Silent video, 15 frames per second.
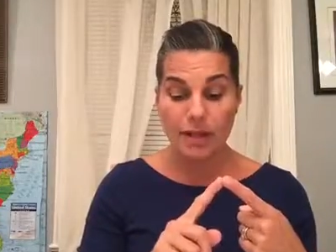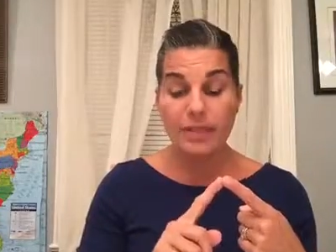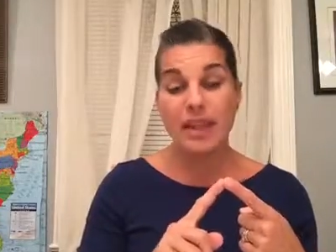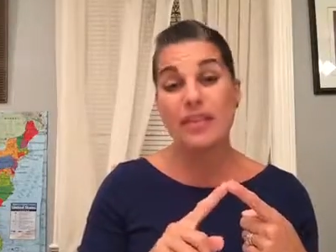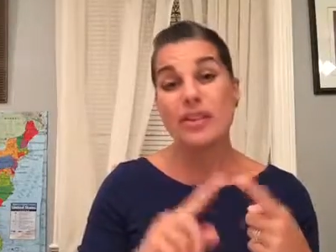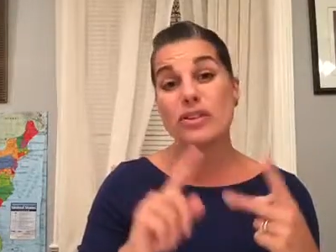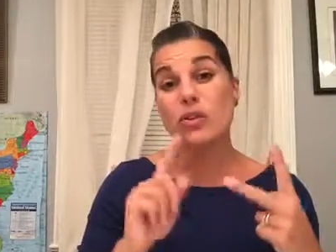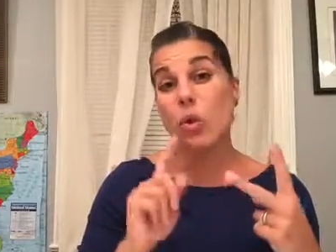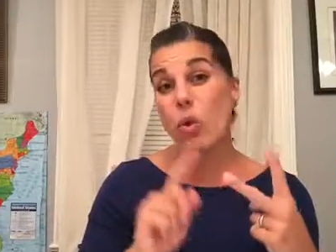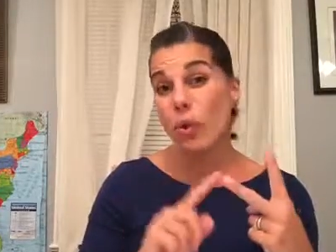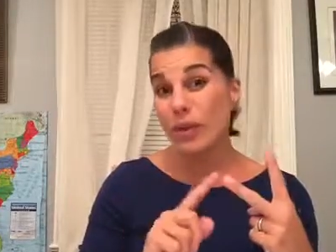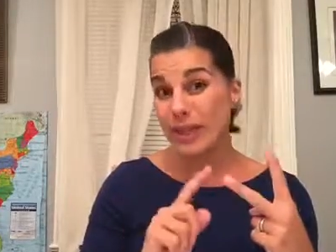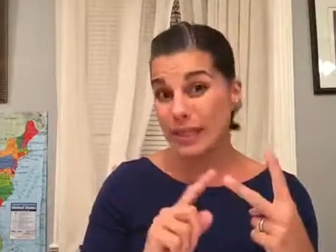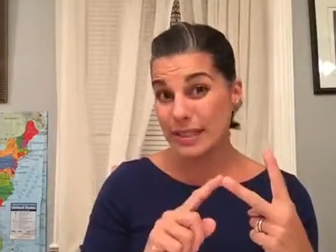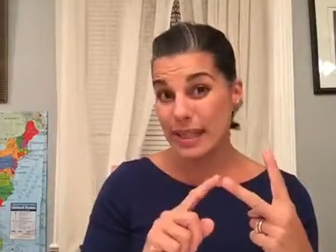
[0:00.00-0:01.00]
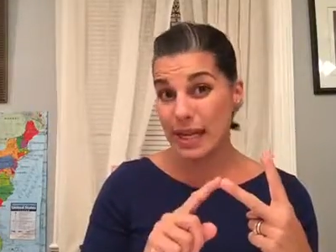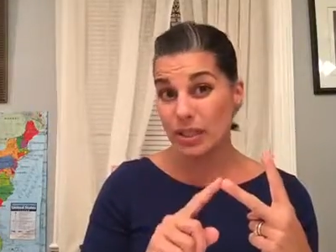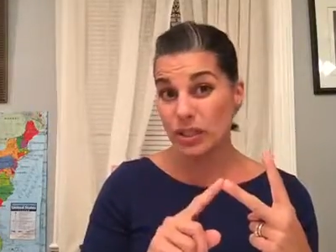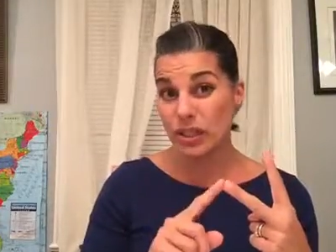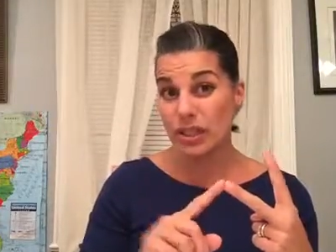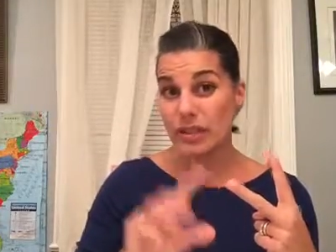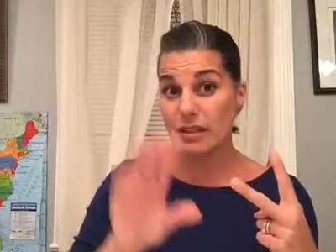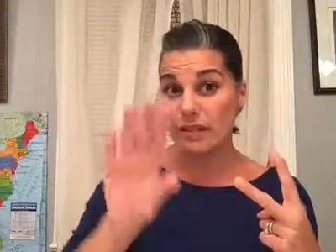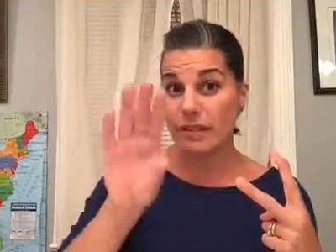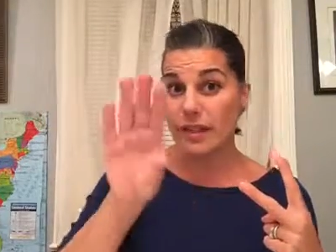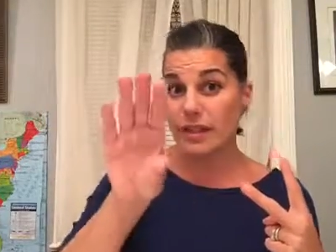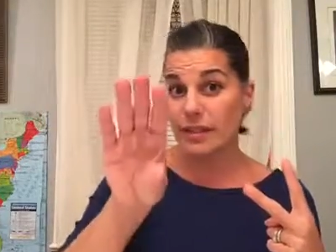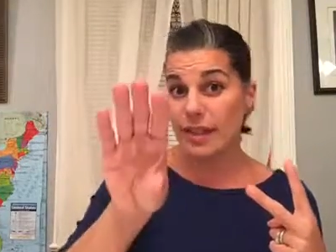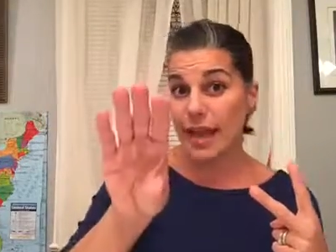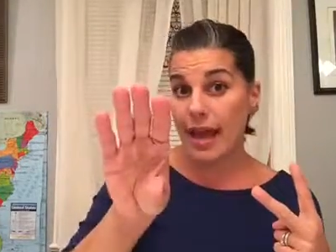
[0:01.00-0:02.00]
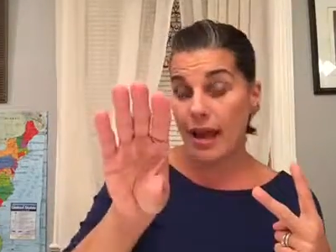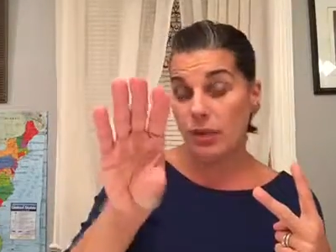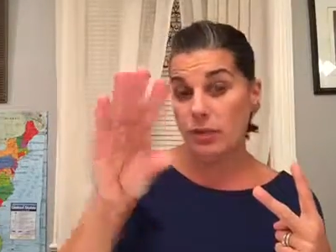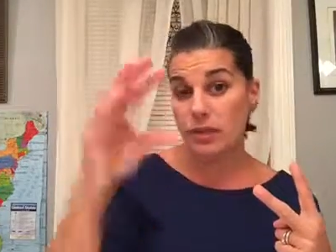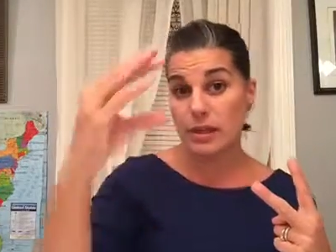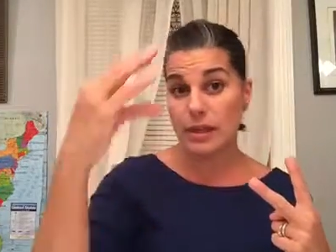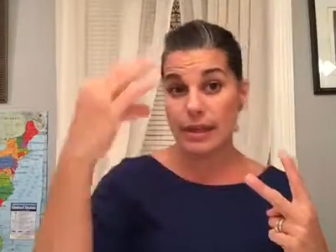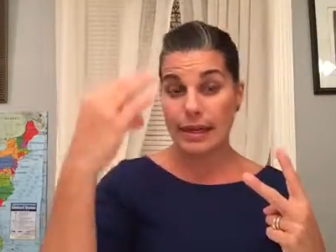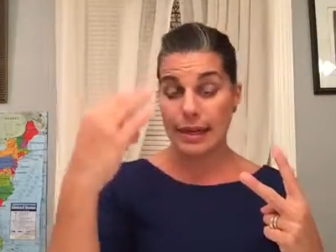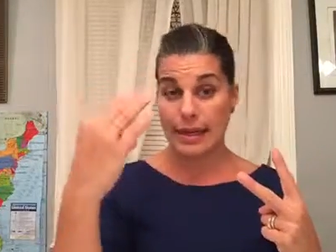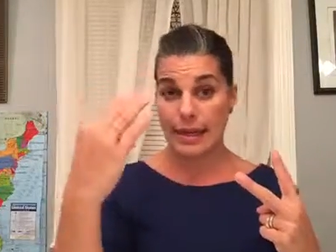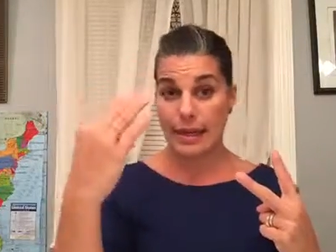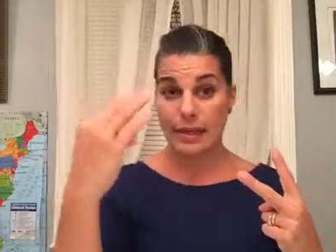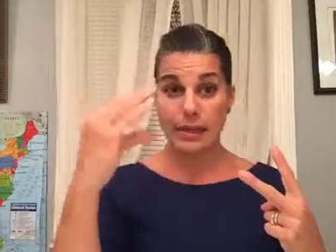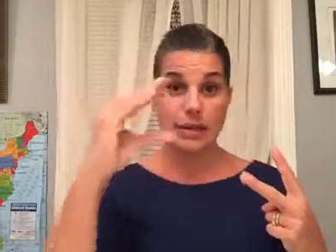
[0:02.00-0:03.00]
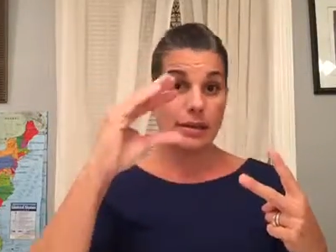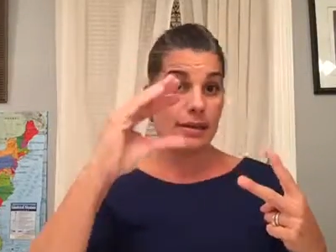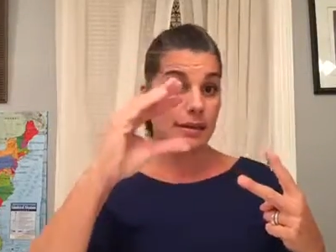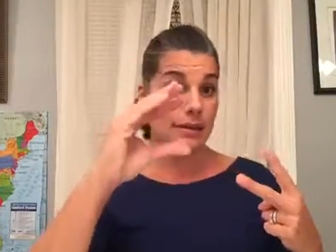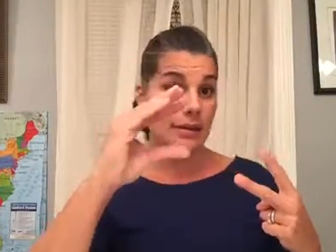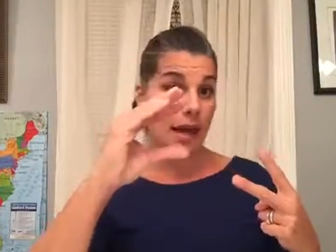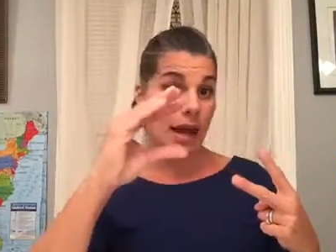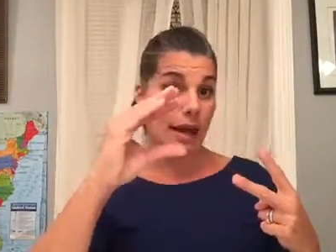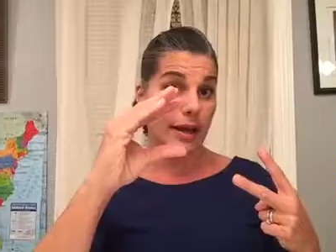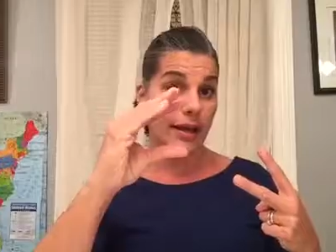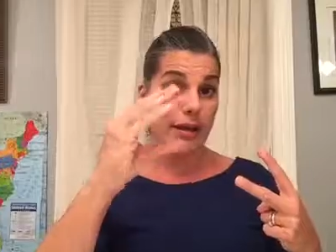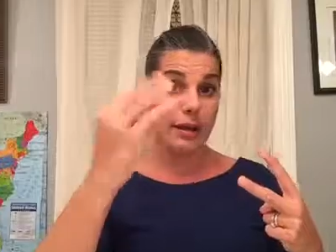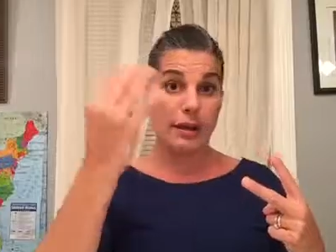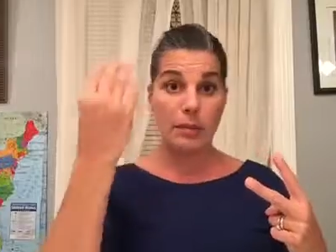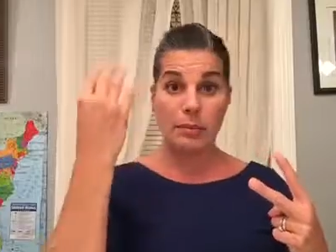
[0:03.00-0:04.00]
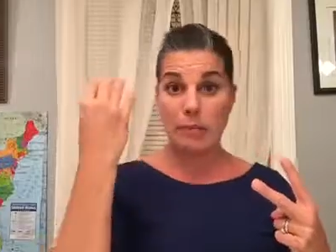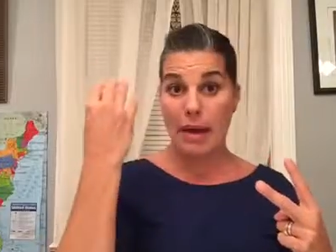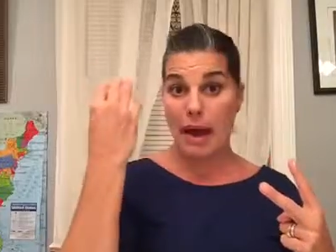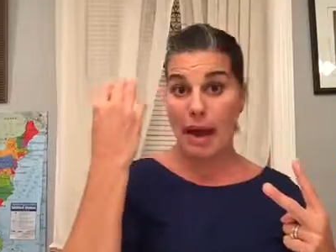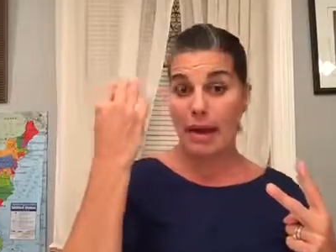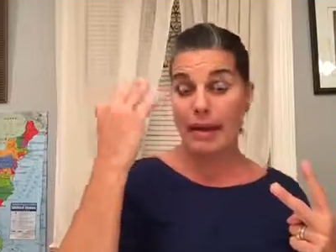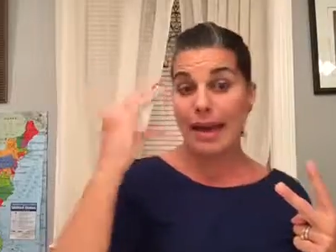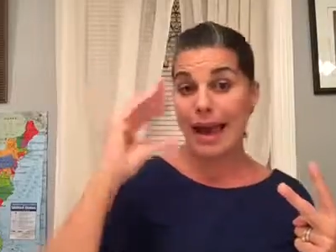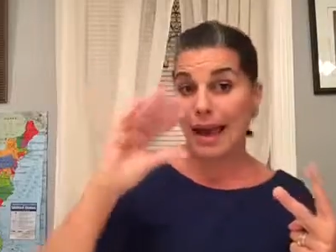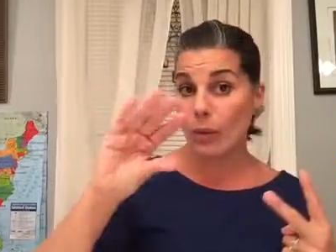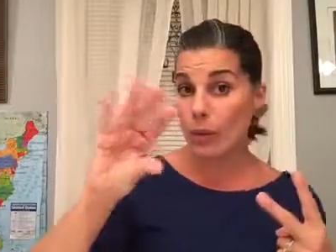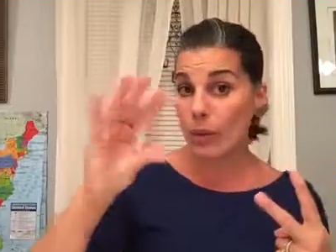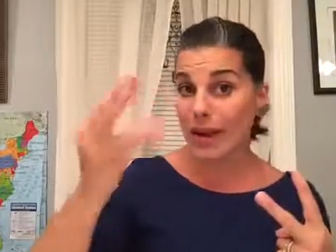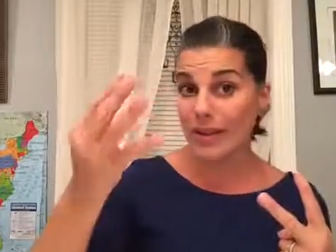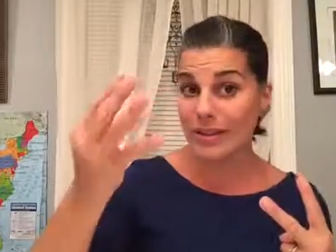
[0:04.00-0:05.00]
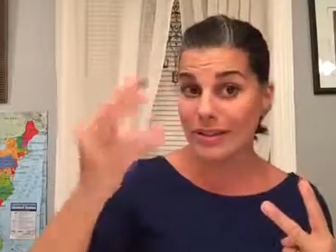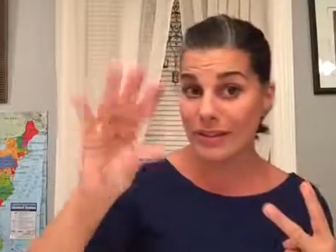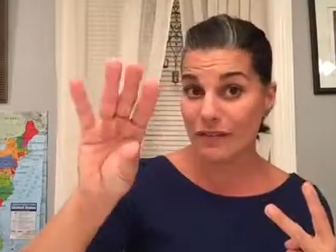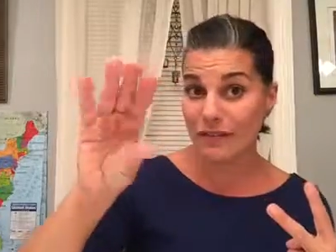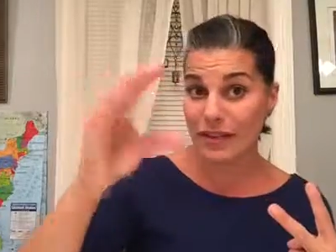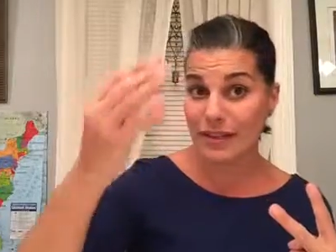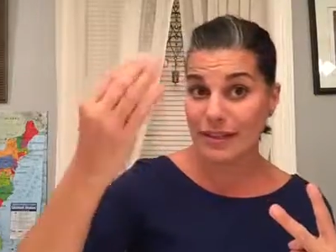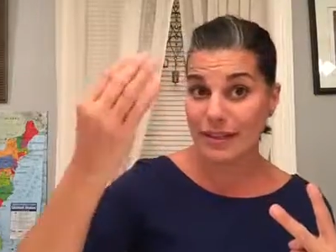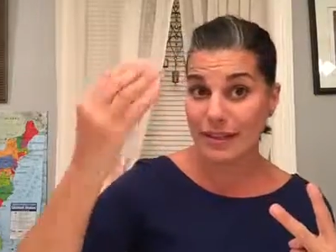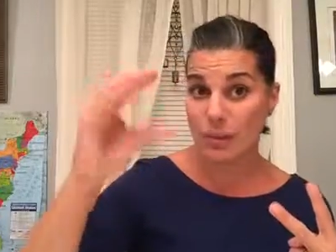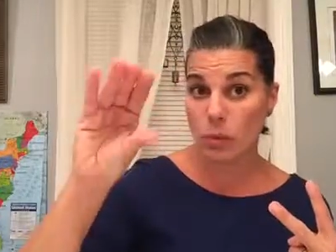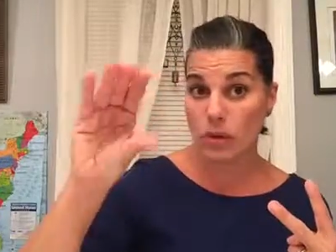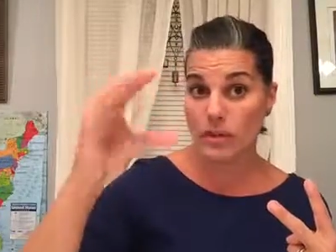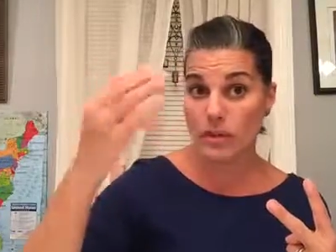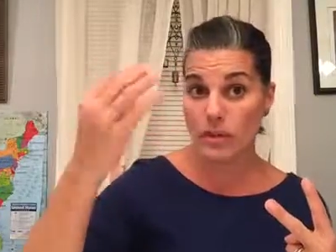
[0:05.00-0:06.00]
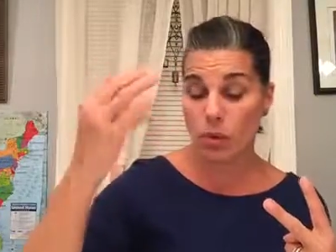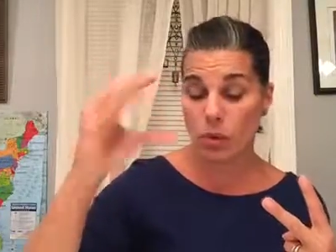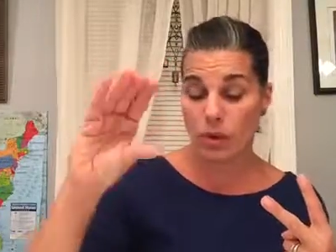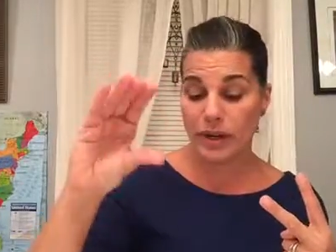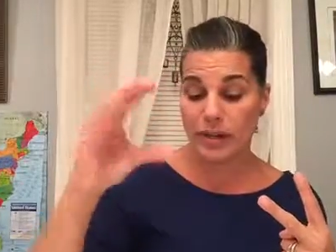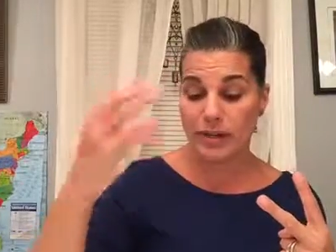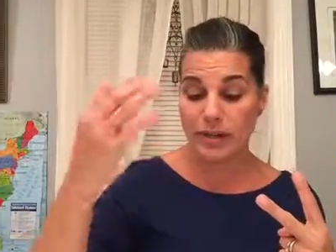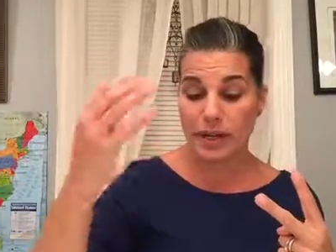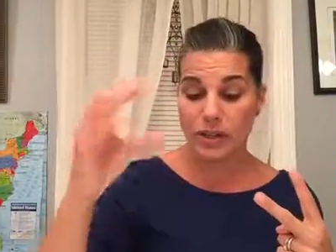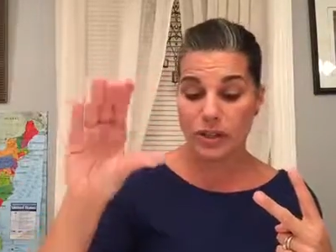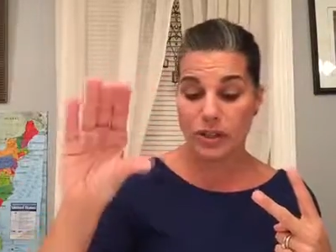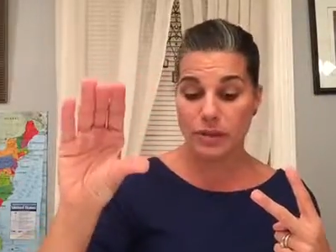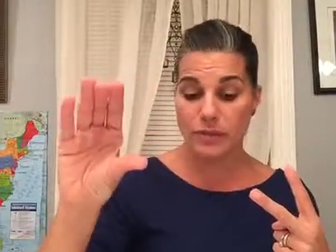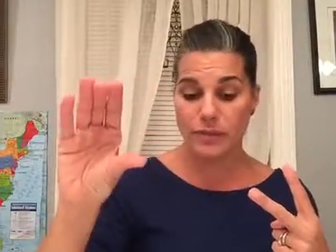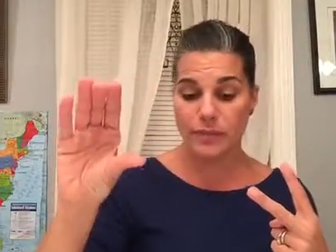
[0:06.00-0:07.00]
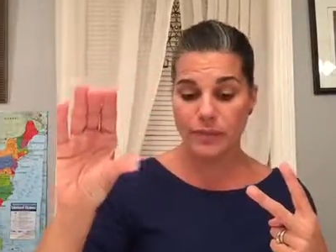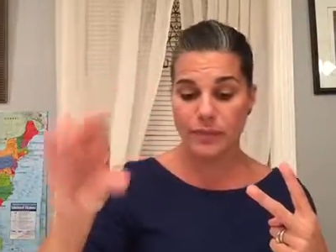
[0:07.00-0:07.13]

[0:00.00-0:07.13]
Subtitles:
Then there's orientation. Is it facing out, in, side, back? Where is it facing? What's the orientation?